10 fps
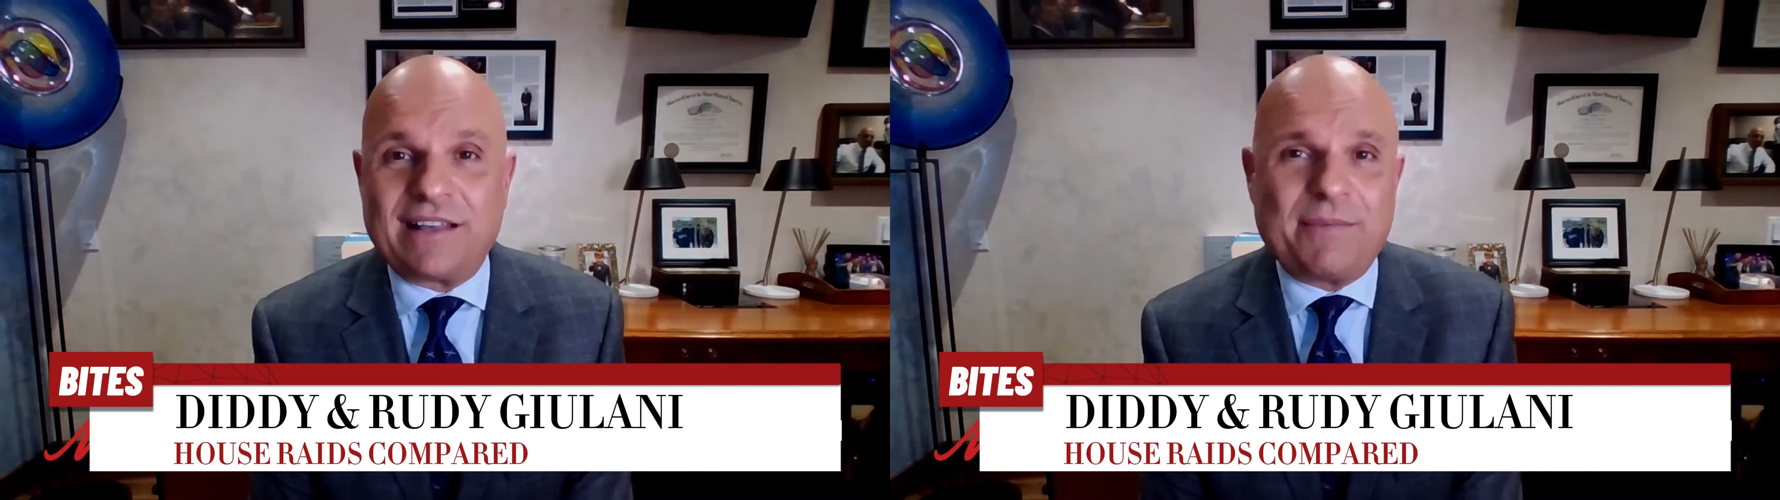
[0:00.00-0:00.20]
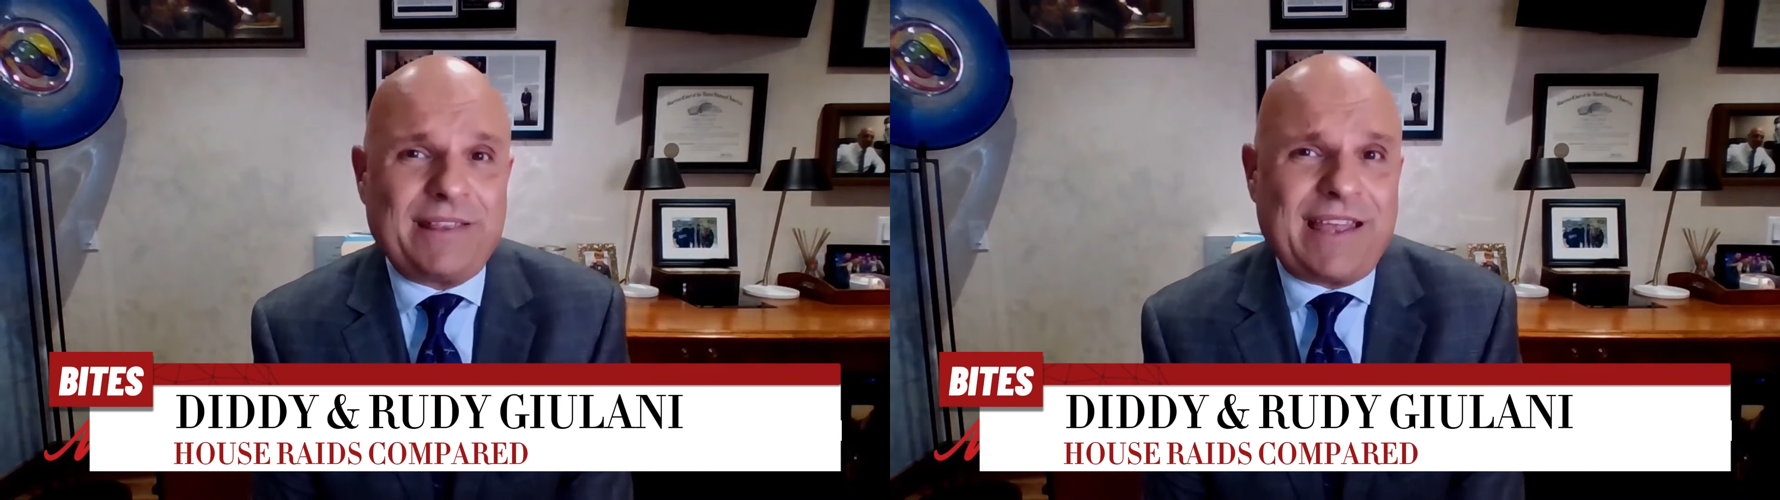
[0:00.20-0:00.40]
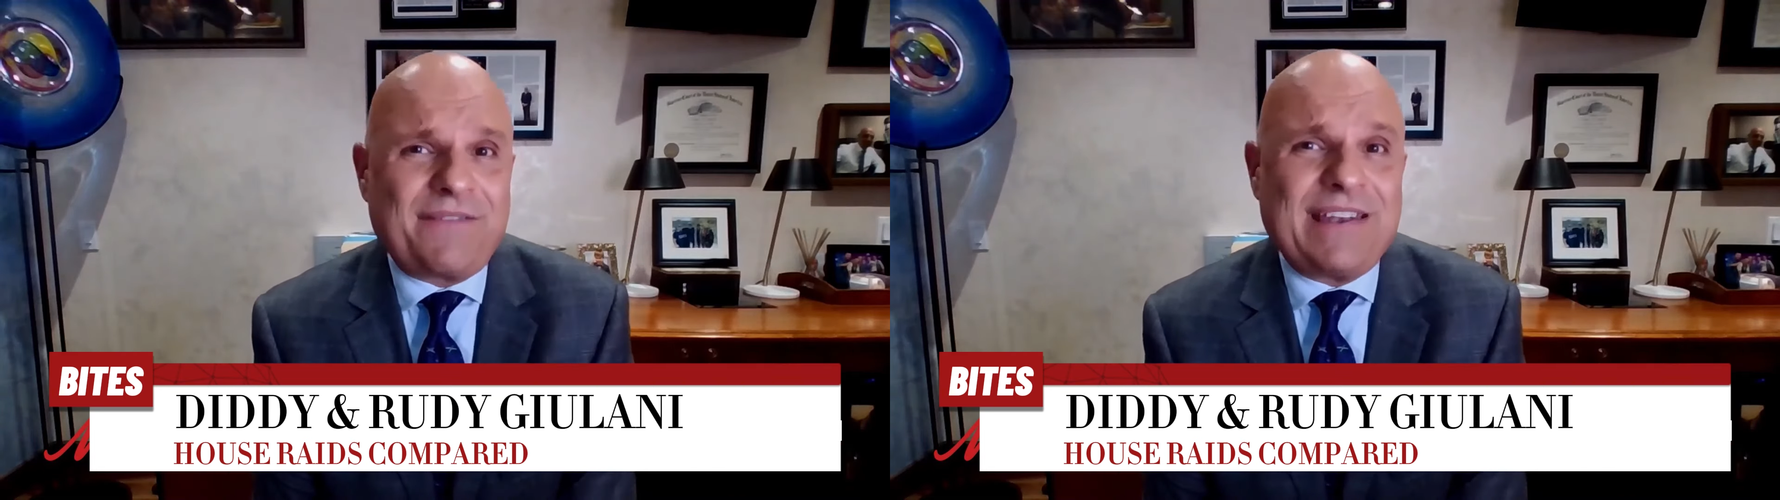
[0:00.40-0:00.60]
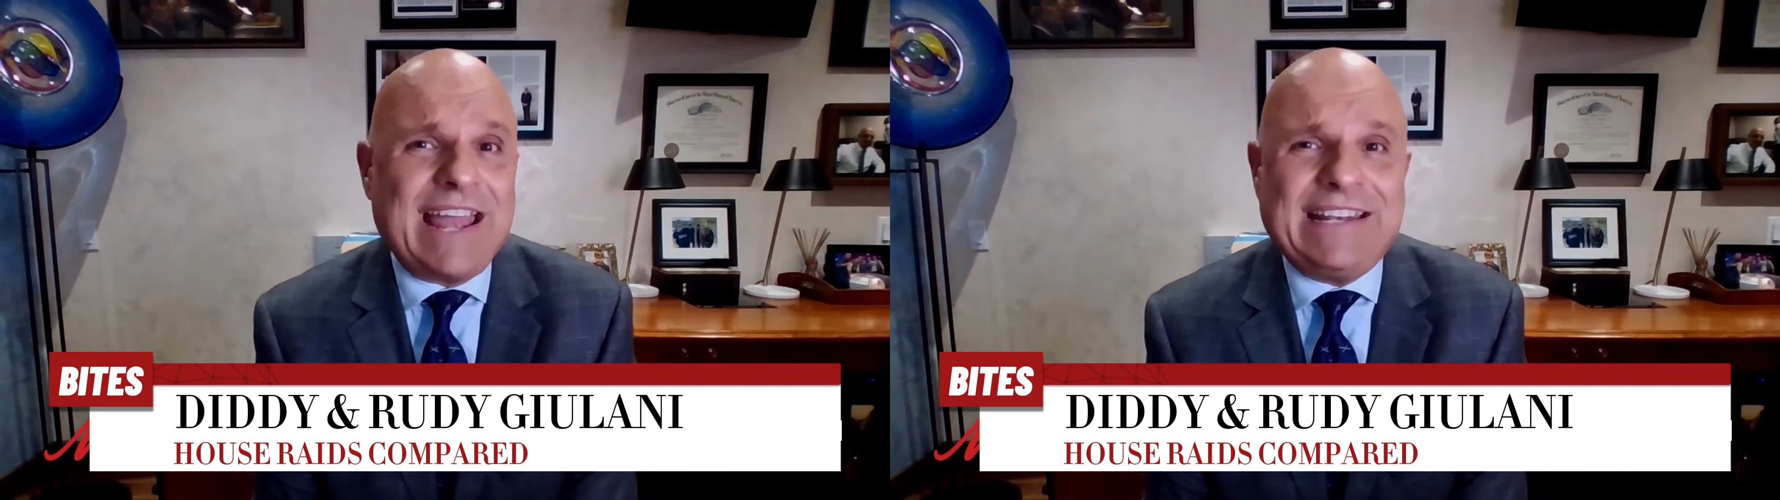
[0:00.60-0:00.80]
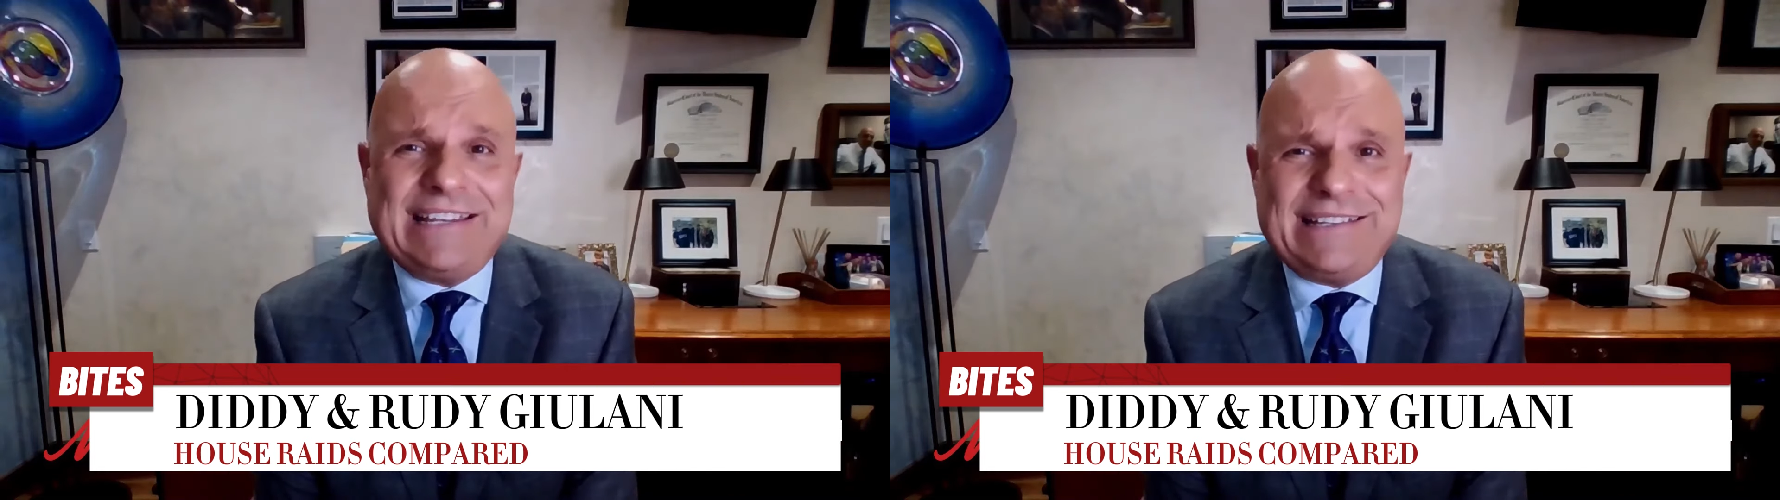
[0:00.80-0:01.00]
I mean, they have a
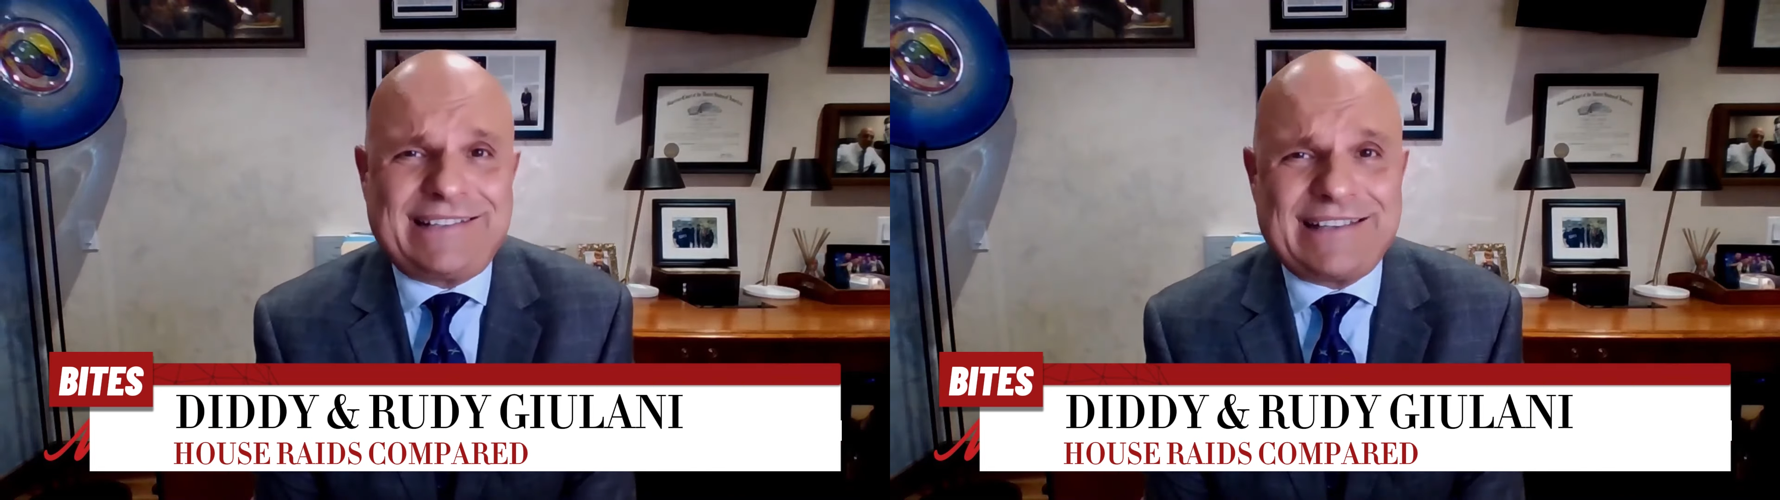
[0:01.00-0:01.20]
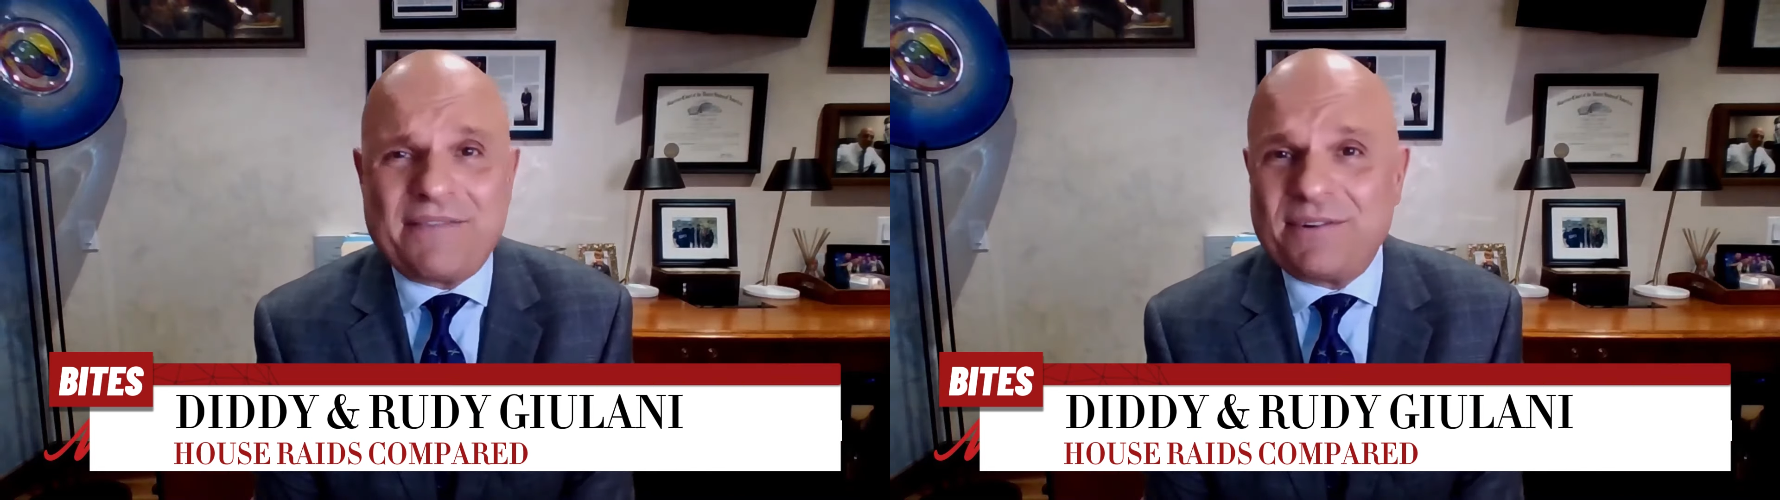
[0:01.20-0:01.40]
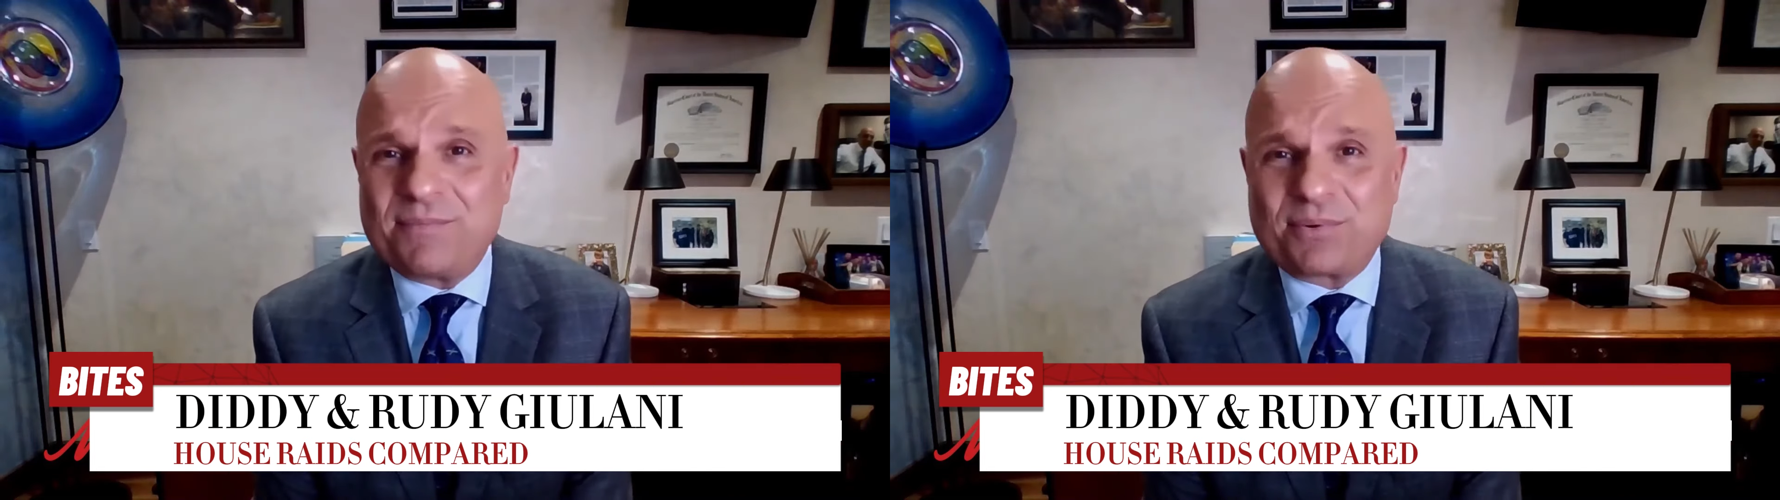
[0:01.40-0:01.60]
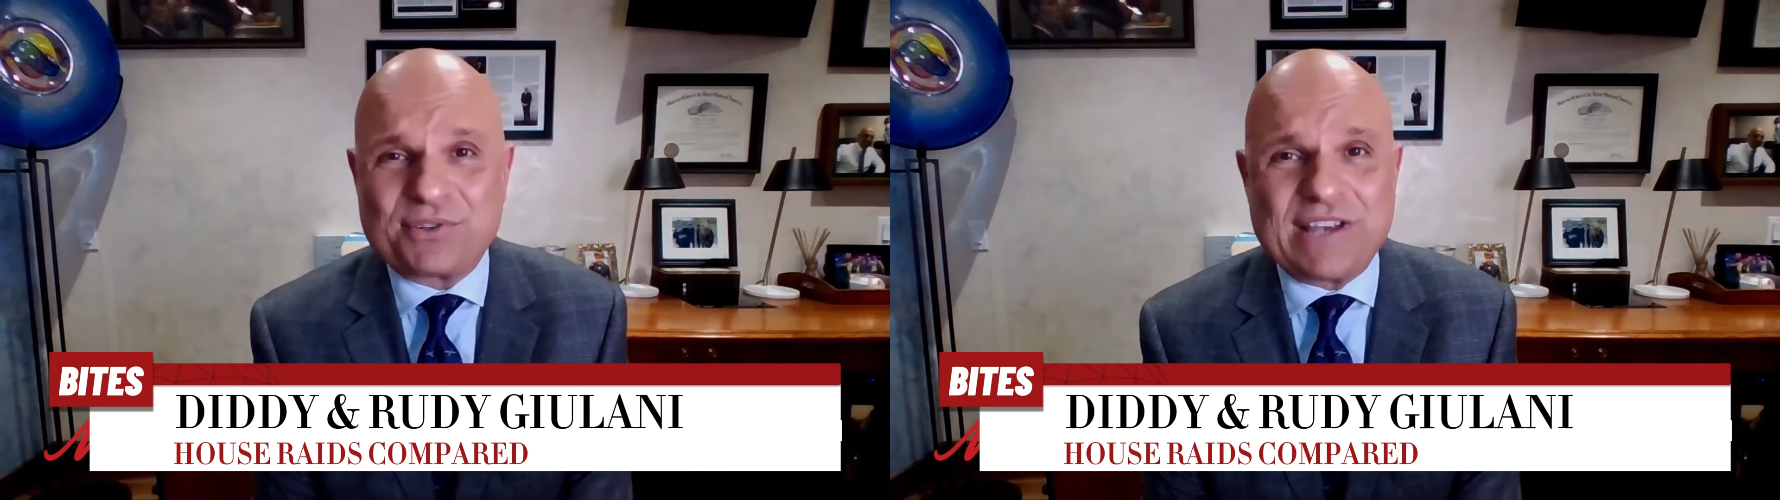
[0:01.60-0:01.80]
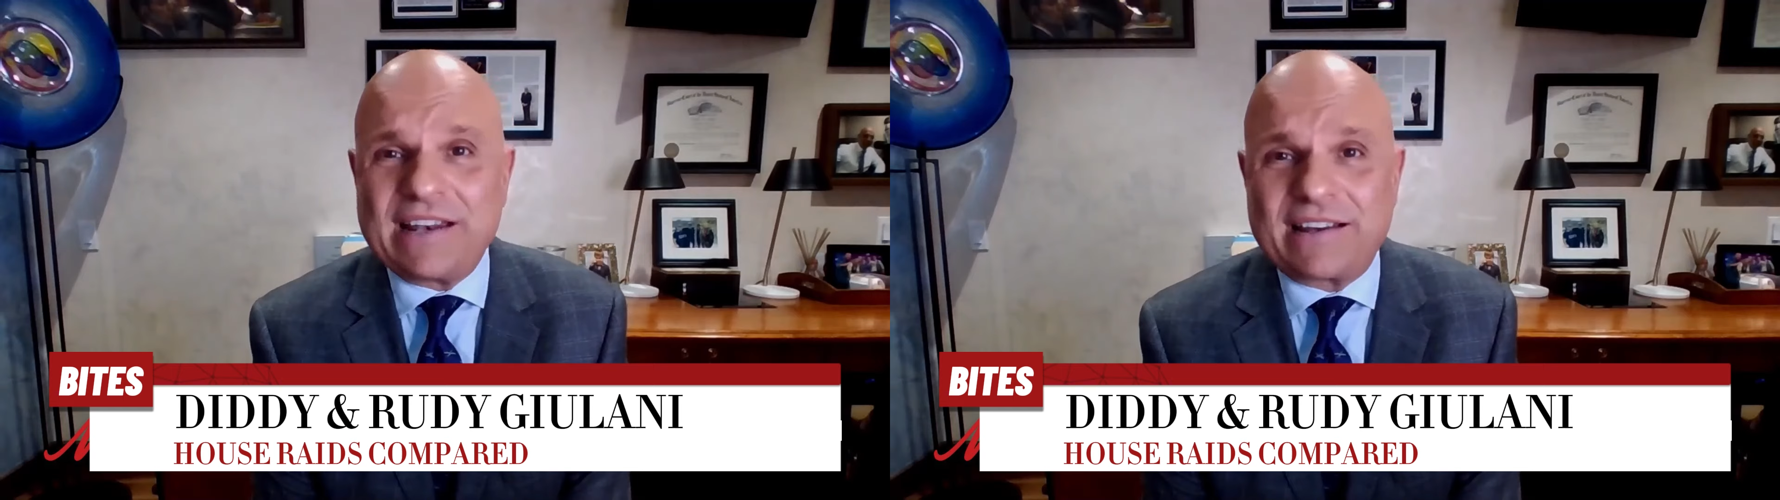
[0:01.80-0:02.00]

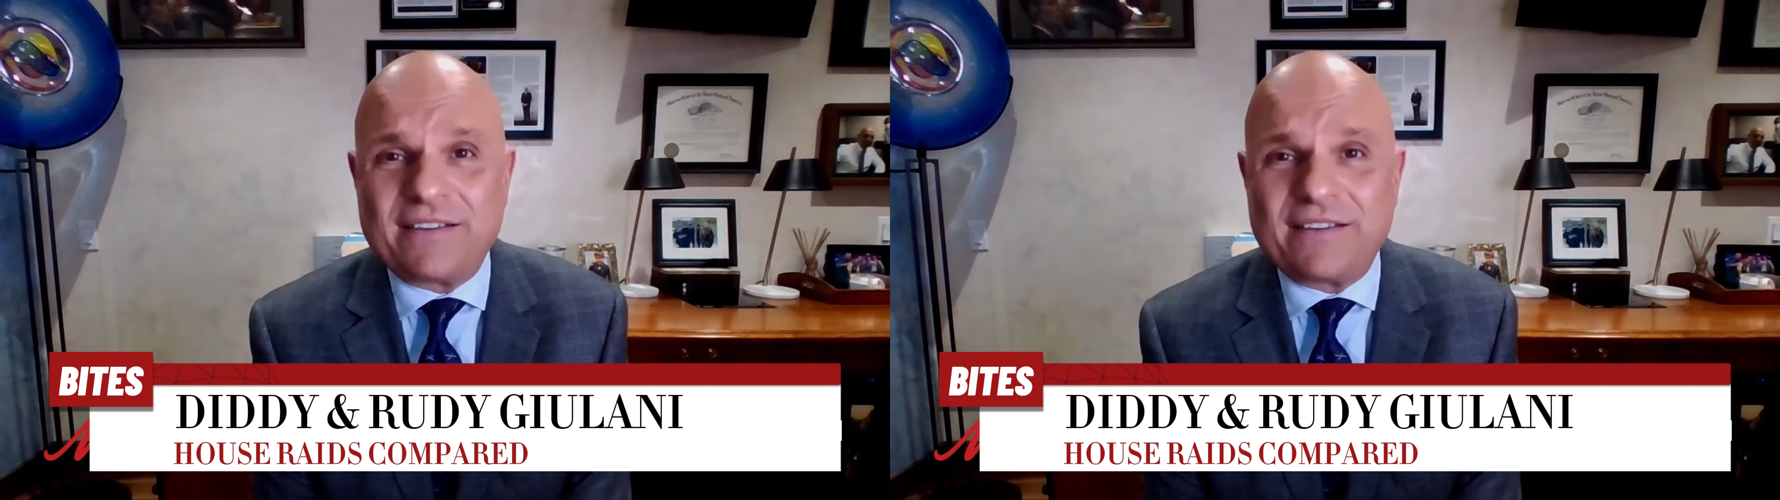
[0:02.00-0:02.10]
97%